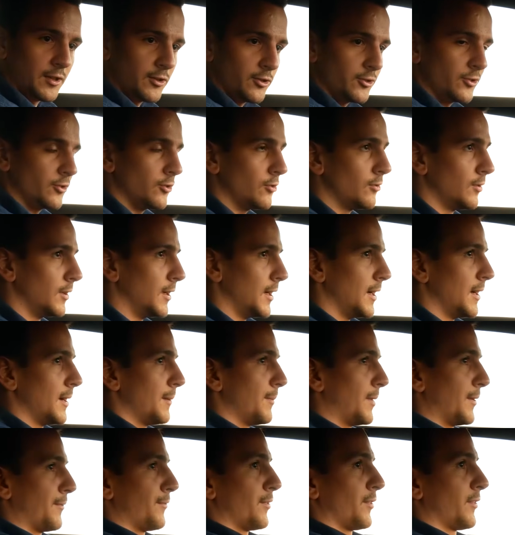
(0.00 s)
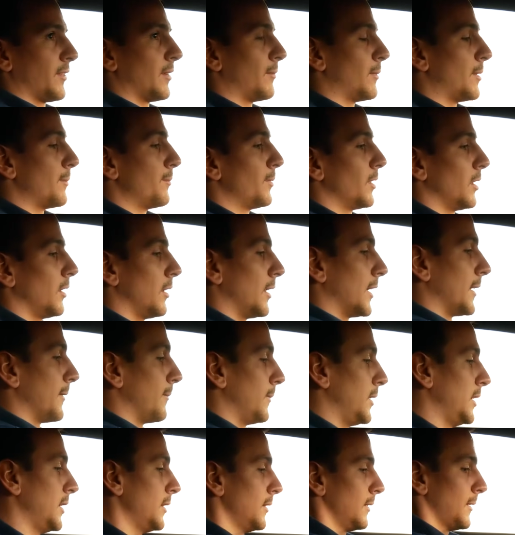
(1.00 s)
issue, but for someone built like
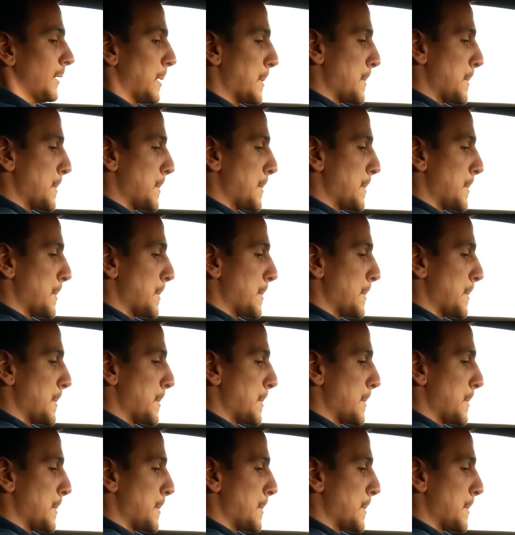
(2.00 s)
me,